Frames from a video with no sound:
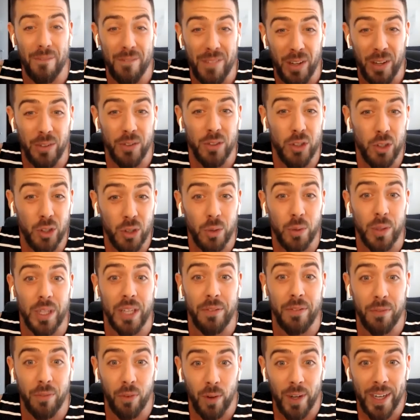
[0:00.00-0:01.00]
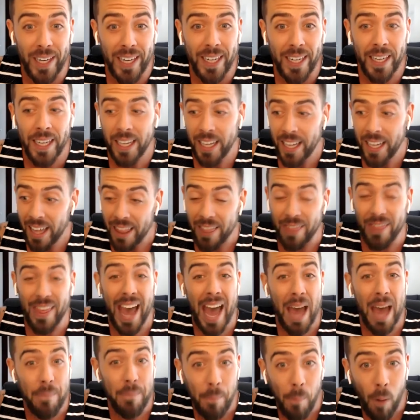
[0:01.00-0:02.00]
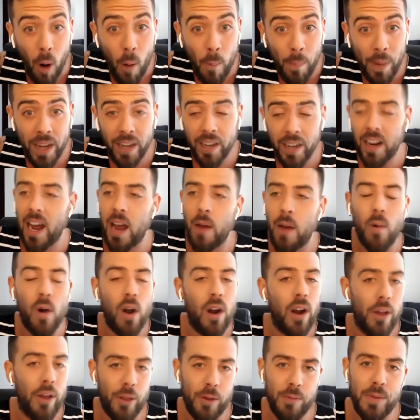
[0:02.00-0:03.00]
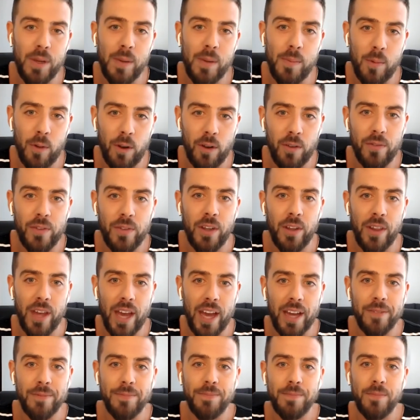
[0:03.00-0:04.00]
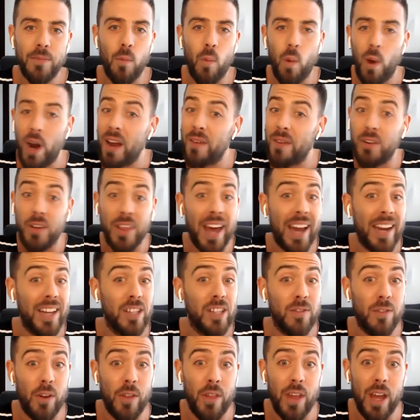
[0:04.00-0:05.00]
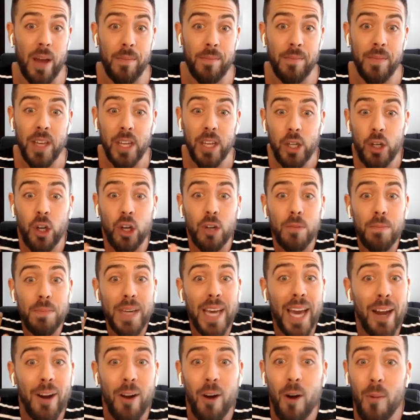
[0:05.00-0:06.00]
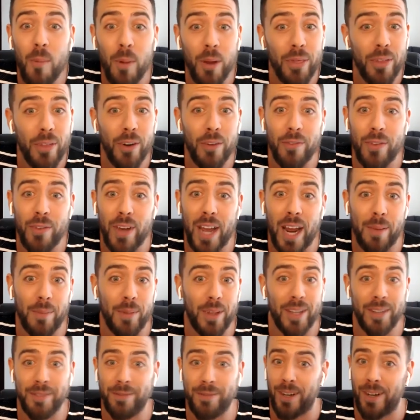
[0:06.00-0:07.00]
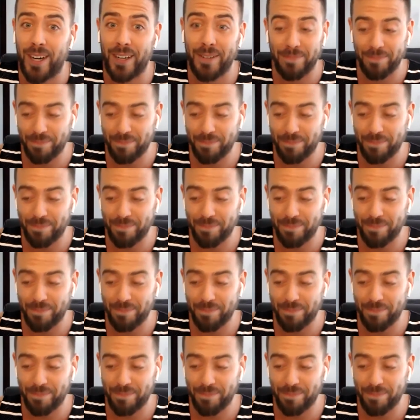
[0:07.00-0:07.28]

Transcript: felt truly free. That moment, I want other people to feel that, whatever that is for them. Could be at home with their family, right?